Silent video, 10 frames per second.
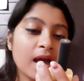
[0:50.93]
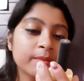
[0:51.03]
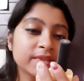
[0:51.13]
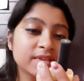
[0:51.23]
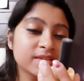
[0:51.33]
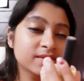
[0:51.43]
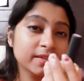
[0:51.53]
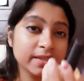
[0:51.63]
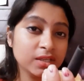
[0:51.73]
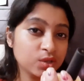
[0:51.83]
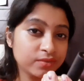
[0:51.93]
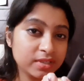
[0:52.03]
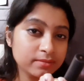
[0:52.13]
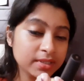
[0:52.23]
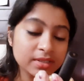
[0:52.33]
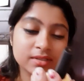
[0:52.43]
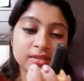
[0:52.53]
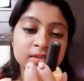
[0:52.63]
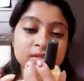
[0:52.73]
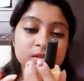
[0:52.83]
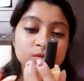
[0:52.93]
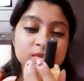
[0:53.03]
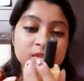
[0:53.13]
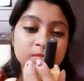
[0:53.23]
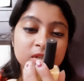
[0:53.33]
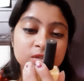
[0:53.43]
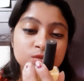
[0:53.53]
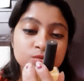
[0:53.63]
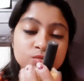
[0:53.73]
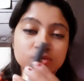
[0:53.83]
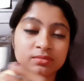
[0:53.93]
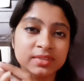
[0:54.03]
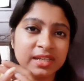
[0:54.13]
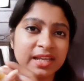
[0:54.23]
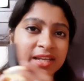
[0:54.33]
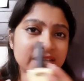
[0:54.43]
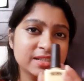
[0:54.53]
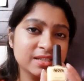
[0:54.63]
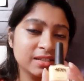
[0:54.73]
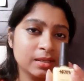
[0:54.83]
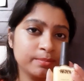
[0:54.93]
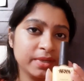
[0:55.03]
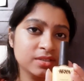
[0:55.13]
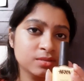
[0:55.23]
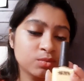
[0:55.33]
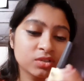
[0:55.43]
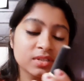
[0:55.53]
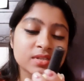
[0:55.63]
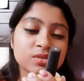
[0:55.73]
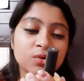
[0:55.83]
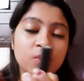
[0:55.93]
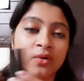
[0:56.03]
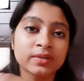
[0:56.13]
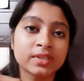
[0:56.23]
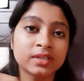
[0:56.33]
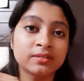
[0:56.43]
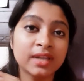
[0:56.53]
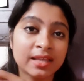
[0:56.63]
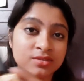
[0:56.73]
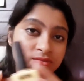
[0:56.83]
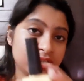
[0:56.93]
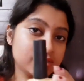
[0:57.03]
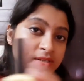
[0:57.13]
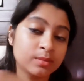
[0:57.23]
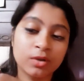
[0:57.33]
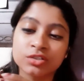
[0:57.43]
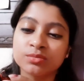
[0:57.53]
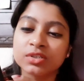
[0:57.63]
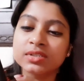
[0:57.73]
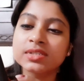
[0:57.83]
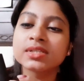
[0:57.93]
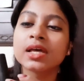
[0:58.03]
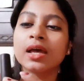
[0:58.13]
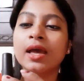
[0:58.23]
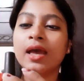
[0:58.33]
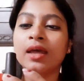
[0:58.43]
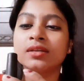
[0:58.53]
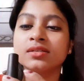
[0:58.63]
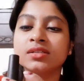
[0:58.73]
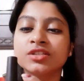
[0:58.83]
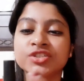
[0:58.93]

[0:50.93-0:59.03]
I mean, there is nothing innovative in it. It looks similar to the Elle 18 nail paint bottles or the Reliance Trends nail polish bottles. And the